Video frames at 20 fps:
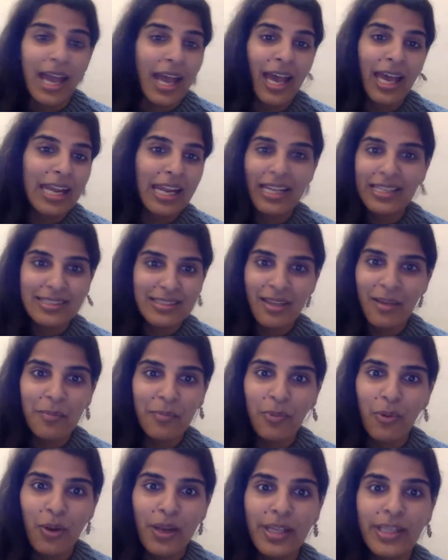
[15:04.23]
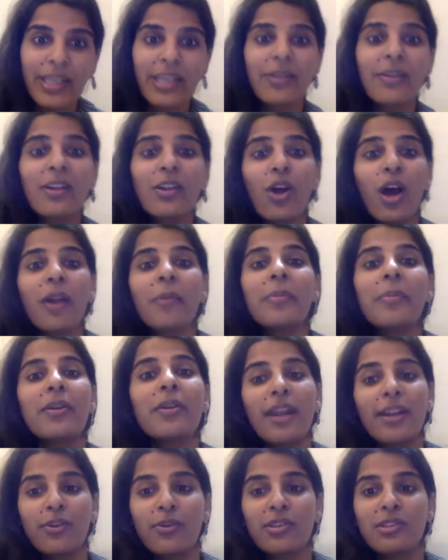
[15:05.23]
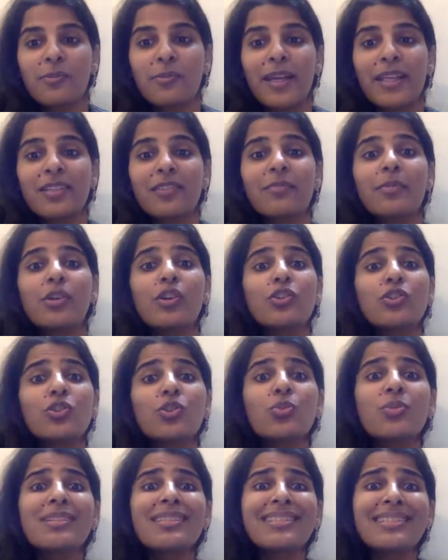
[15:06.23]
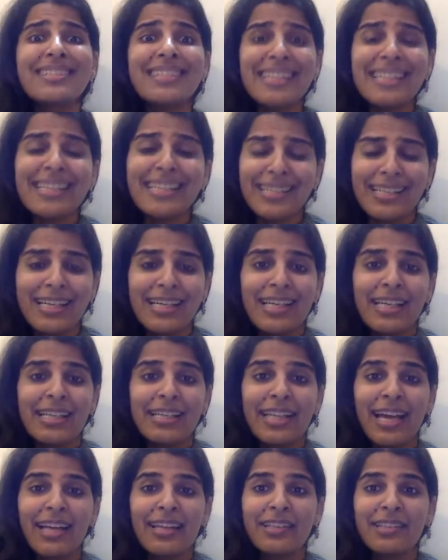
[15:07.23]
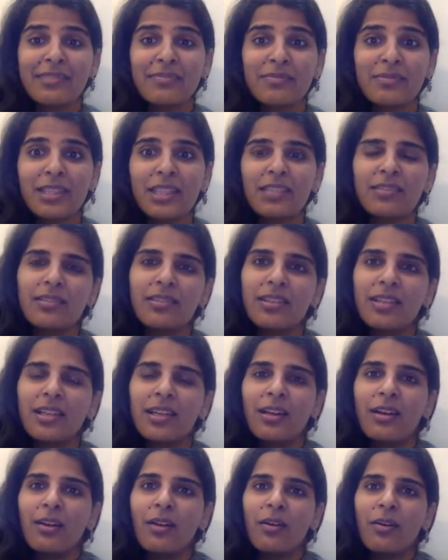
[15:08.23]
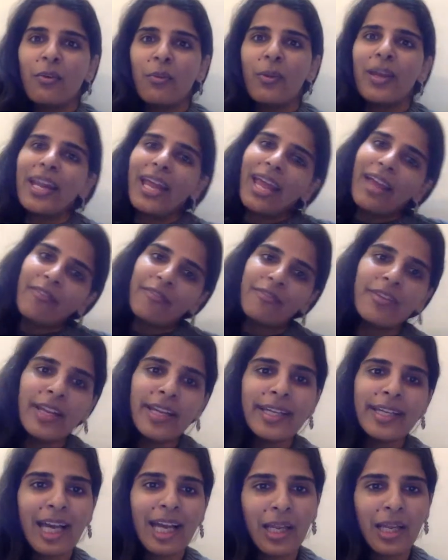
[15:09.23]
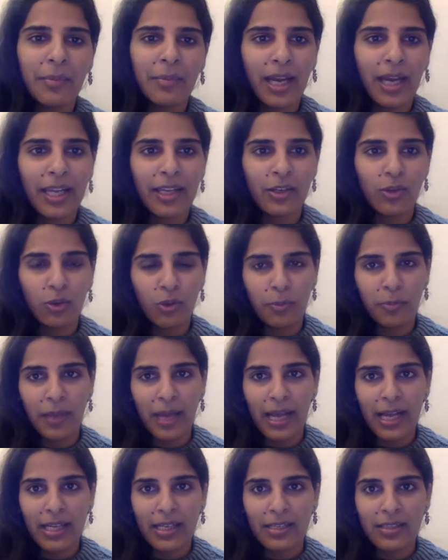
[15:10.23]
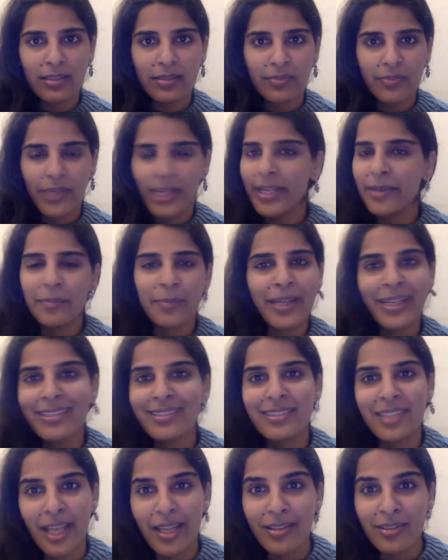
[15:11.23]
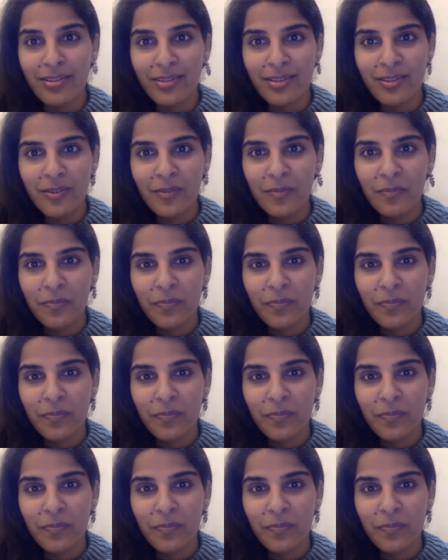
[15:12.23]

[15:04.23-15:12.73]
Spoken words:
And at some point, it will not be retrospective, because you will see that when every time I look back, it makes sense.